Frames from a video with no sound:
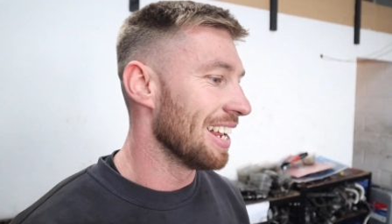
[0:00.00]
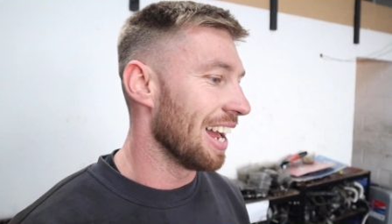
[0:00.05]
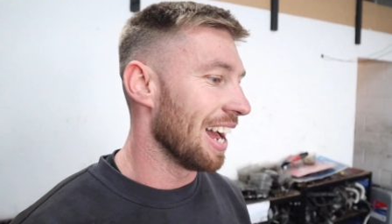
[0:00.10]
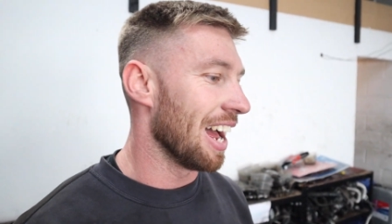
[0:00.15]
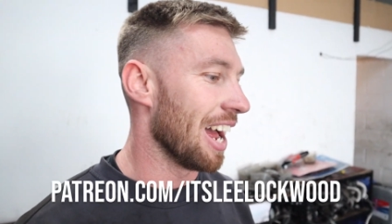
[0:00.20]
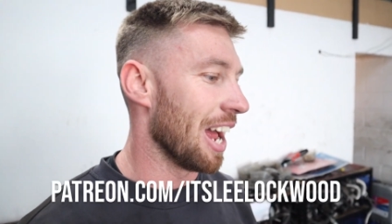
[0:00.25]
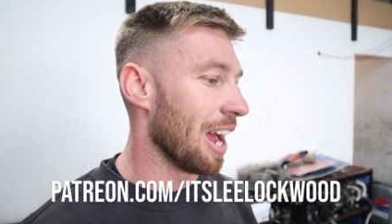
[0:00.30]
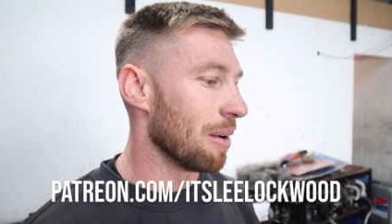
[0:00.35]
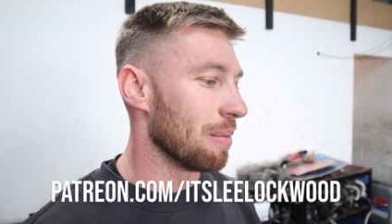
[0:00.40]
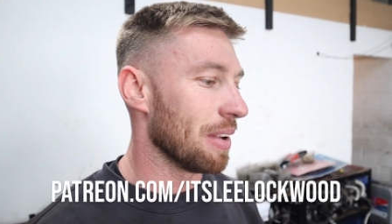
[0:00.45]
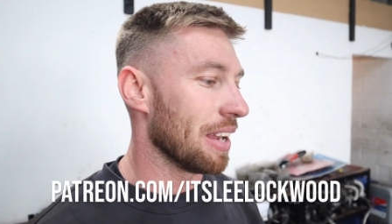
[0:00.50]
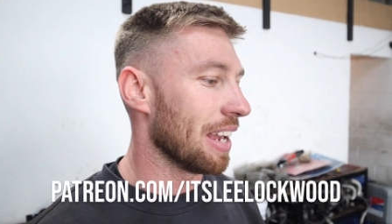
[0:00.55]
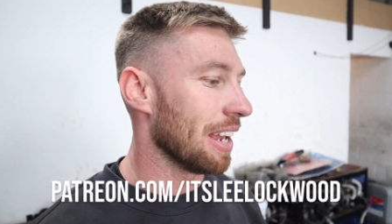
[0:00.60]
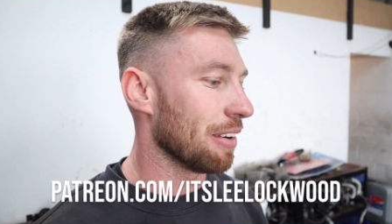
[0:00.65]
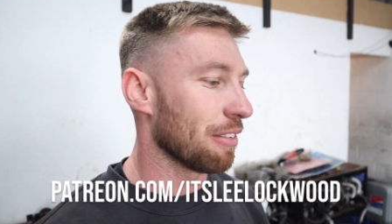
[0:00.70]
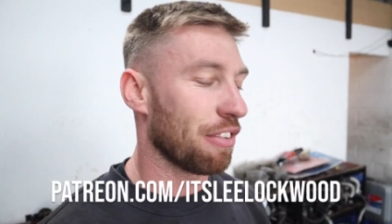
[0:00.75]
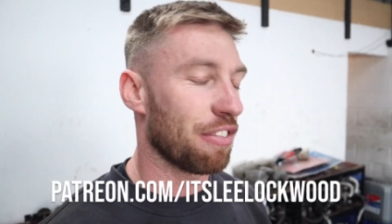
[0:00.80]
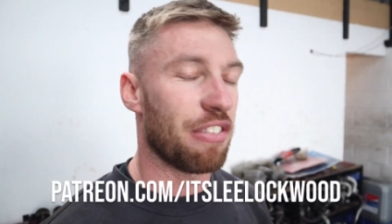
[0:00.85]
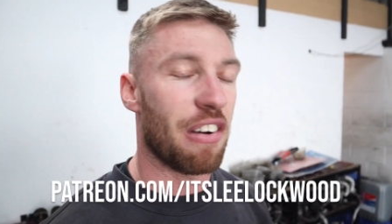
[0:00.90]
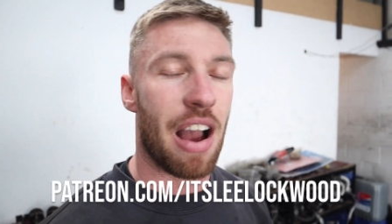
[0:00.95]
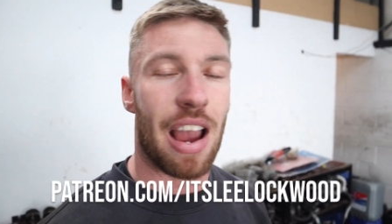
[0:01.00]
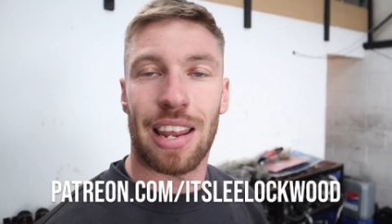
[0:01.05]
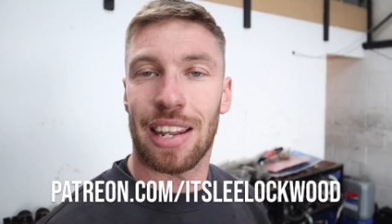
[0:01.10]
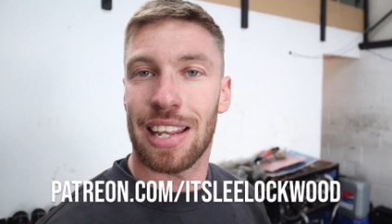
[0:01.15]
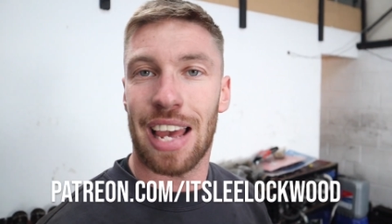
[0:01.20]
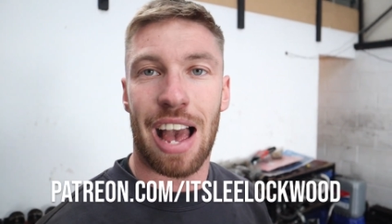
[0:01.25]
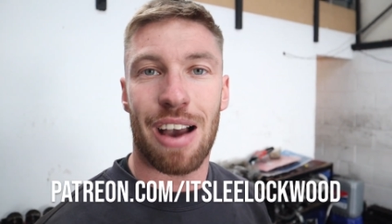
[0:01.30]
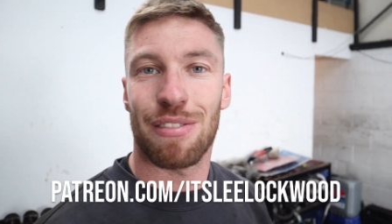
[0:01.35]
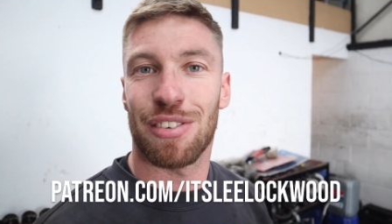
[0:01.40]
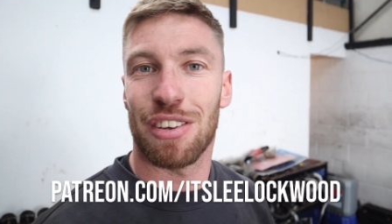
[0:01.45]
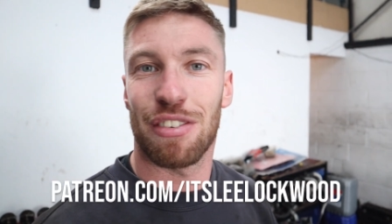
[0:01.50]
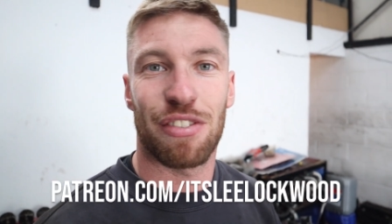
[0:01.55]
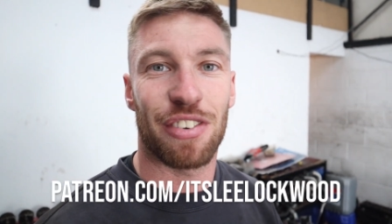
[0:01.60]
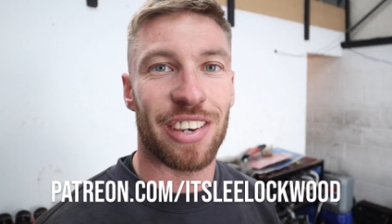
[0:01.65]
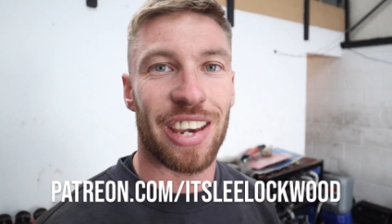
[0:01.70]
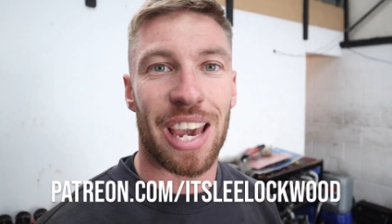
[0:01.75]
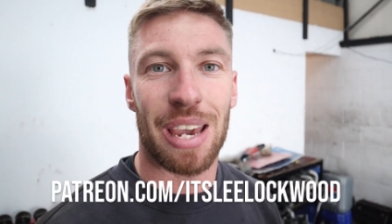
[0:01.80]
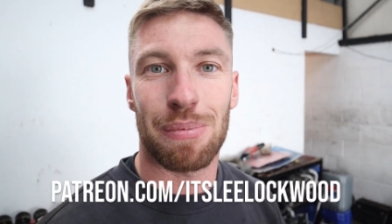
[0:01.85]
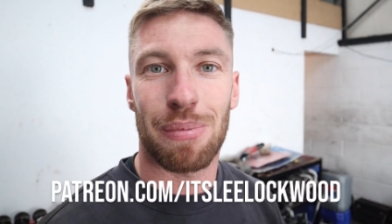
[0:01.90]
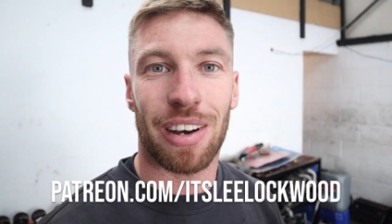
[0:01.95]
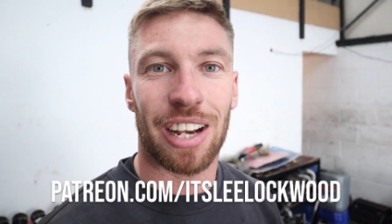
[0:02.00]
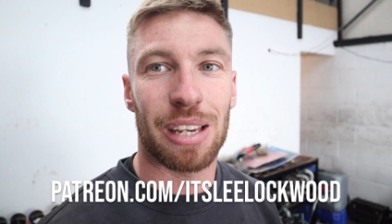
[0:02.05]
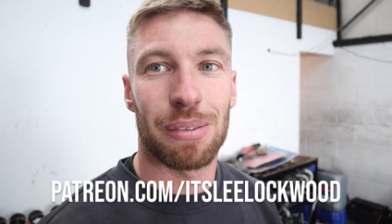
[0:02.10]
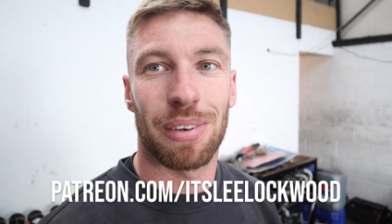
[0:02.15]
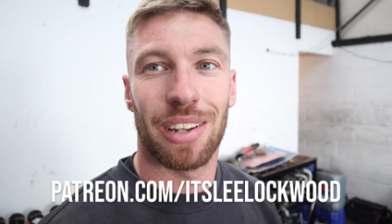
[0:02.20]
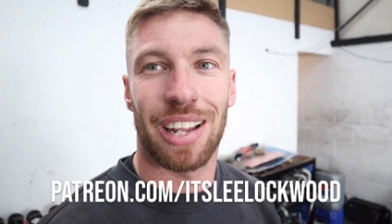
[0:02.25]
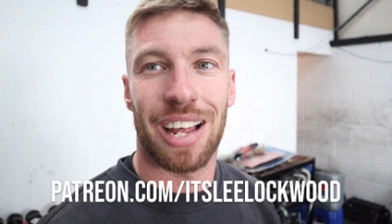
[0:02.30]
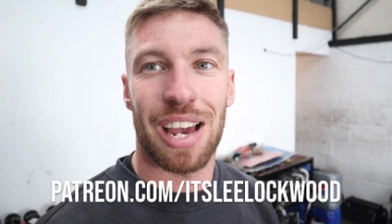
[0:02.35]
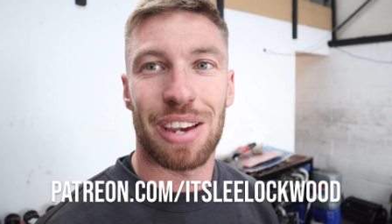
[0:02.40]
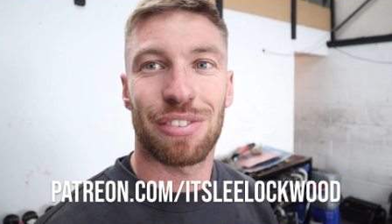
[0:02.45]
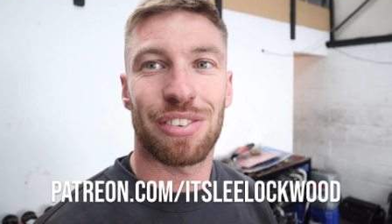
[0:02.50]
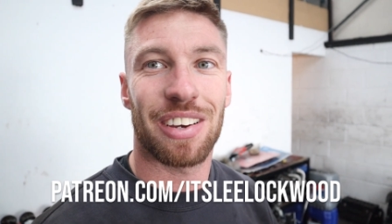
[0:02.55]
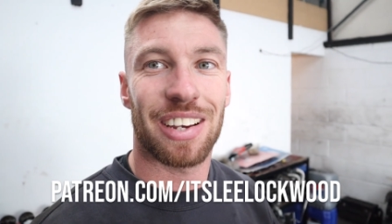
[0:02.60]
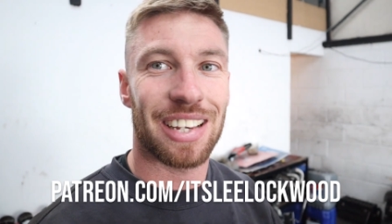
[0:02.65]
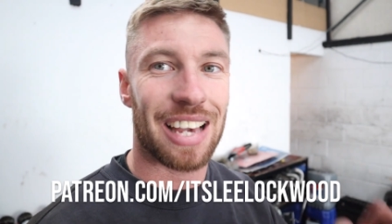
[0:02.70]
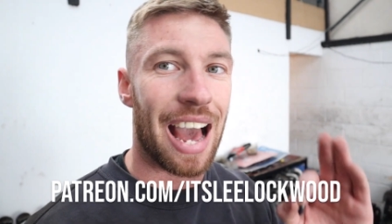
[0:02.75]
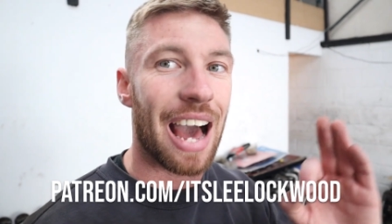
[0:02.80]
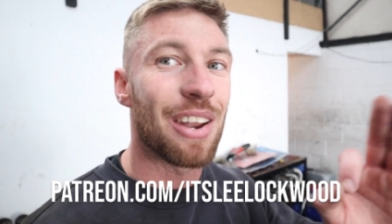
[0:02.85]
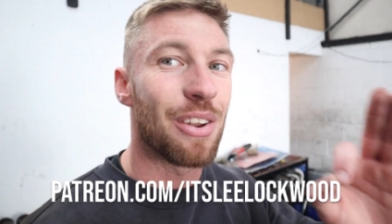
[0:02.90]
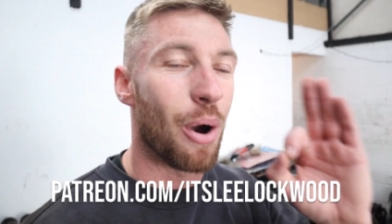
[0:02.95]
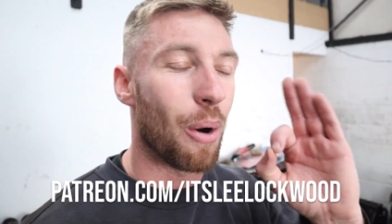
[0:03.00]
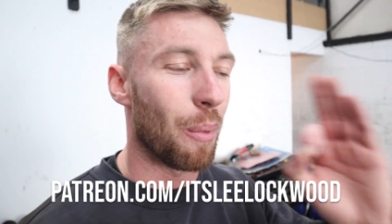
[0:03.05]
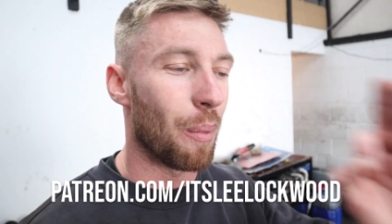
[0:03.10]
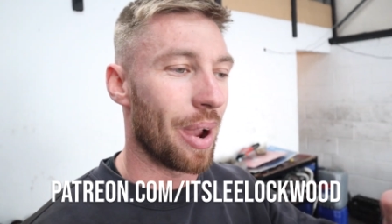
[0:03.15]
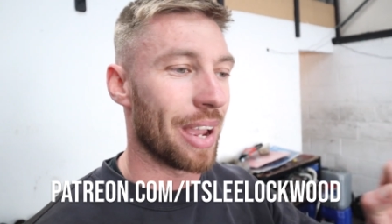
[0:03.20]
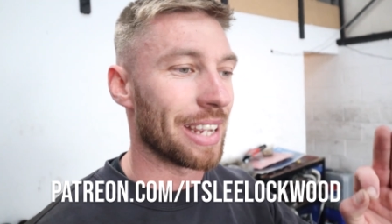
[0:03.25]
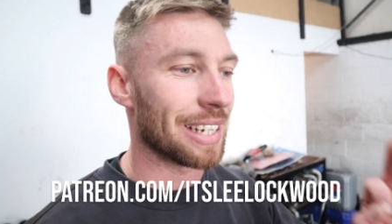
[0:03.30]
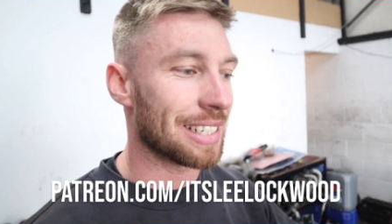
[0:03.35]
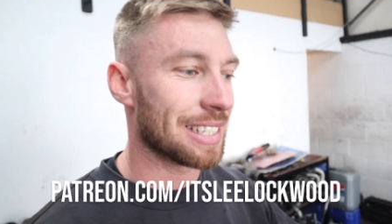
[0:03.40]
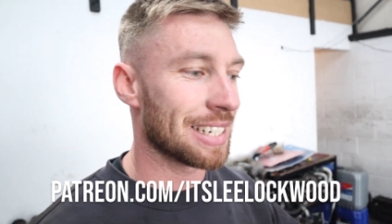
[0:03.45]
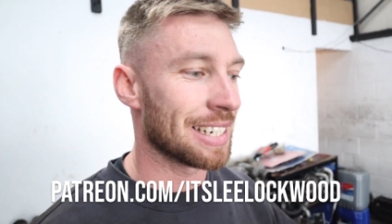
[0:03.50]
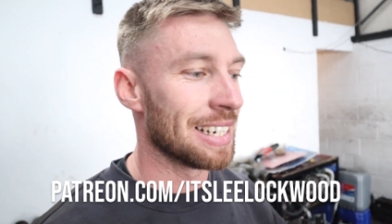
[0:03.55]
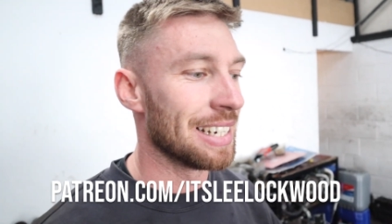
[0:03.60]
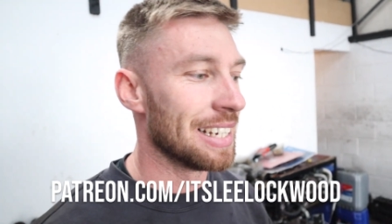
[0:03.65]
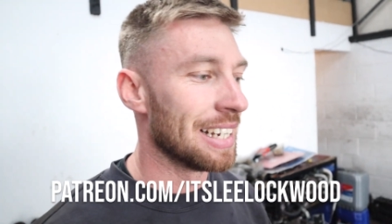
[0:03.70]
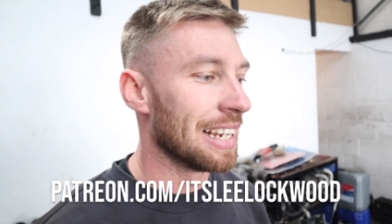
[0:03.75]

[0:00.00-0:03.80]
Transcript: Finally having a V8 back in my life. Cannot wait.